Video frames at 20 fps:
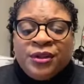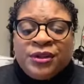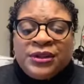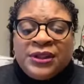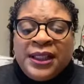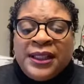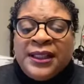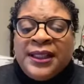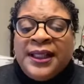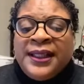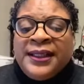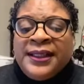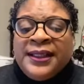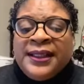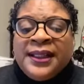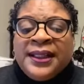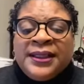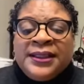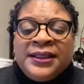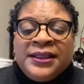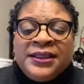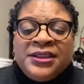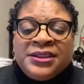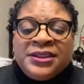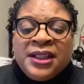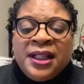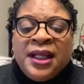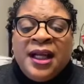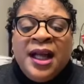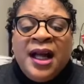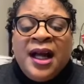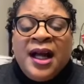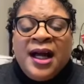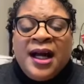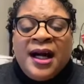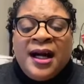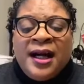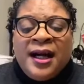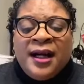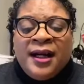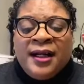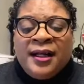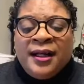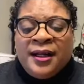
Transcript: And Lady Alicia uh,